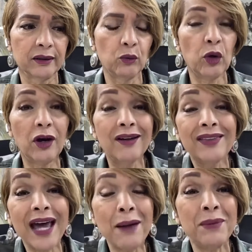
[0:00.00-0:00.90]
Well,
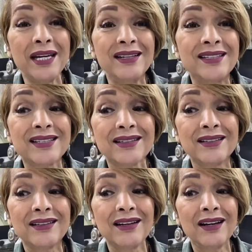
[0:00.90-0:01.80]
that means
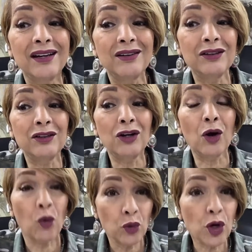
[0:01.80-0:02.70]
you
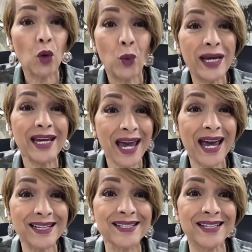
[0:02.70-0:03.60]
know, no, we
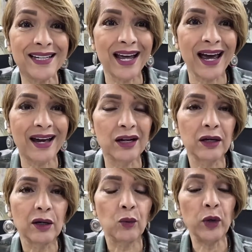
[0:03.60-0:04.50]
can see that.
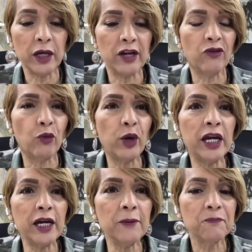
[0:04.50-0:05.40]
We, if
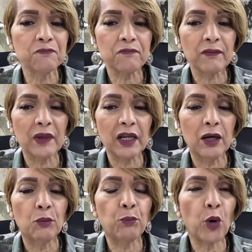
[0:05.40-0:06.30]
we
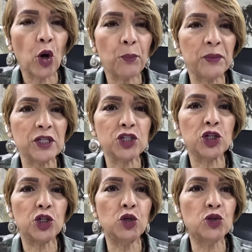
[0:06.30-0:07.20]
purpose to
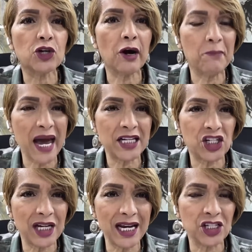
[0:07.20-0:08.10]
use our
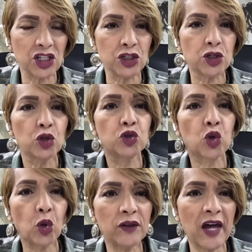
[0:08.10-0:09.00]
imaginations
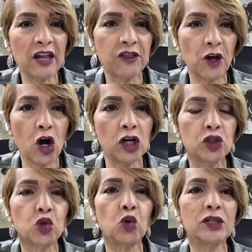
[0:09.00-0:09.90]
toward that thought,
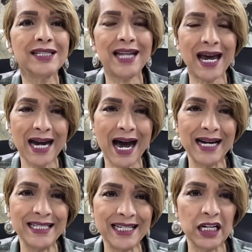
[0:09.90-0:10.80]
toward that
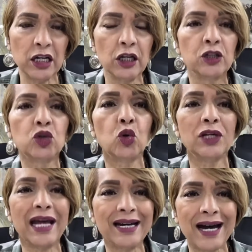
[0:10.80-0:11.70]
idea, toward
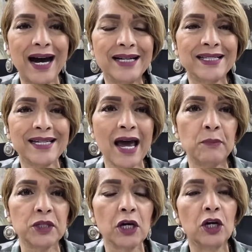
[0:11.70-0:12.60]
that
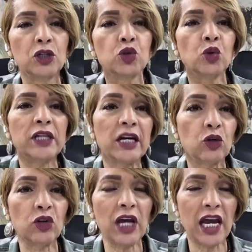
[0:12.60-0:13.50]
concept, toward that
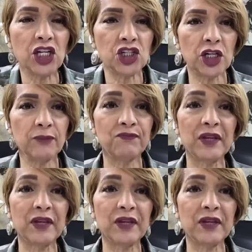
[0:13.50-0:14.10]
creation,